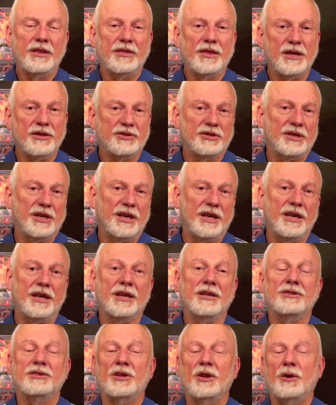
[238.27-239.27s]
This
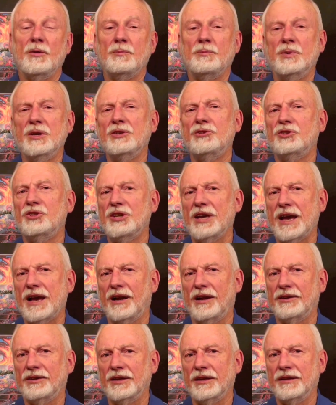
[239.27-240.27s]
is
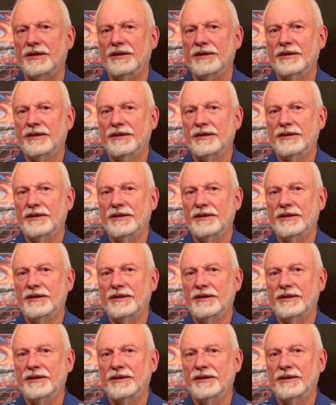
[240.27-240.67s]
bestiality,